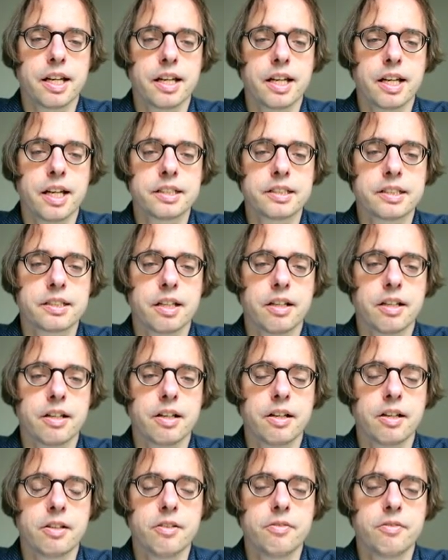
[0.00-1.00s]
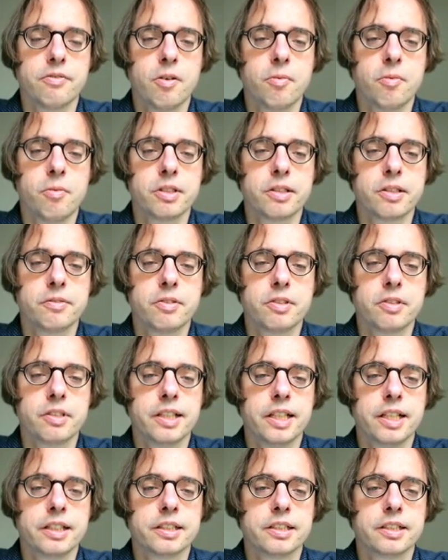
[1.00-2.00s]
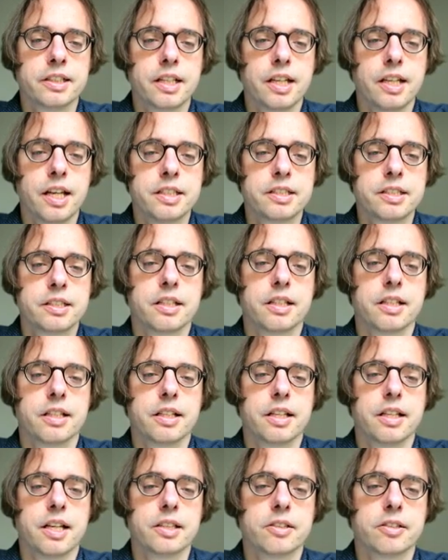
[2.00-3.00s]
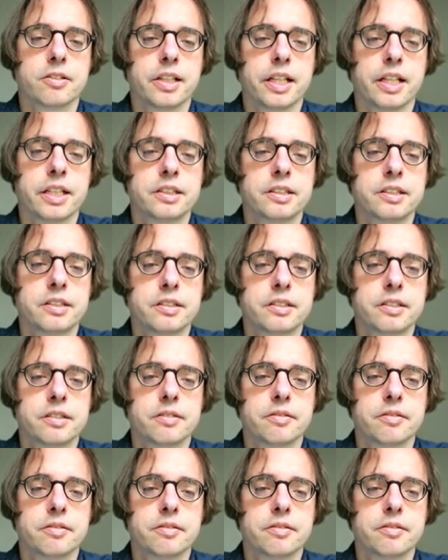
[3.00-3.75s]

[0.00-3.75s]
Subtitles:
as our formula for the latent class allocation,